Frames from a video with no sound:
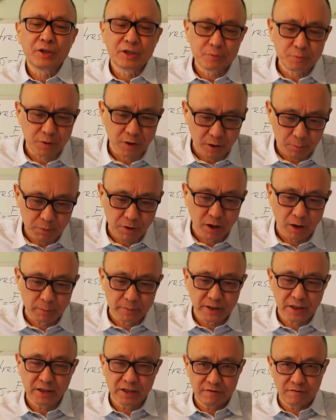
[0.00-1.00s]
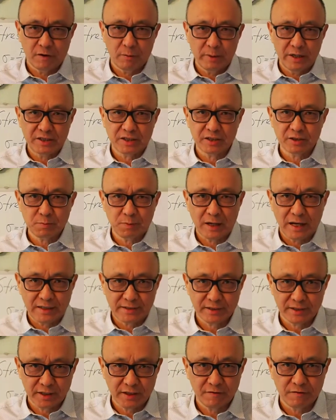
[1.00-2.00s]
is permanent deformation, it's
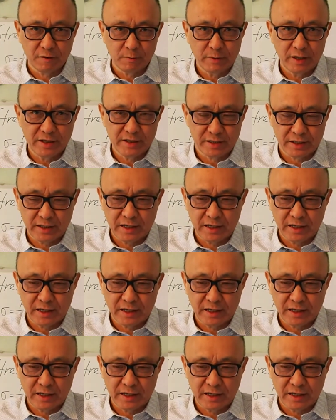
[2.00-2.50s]
plastic deformation.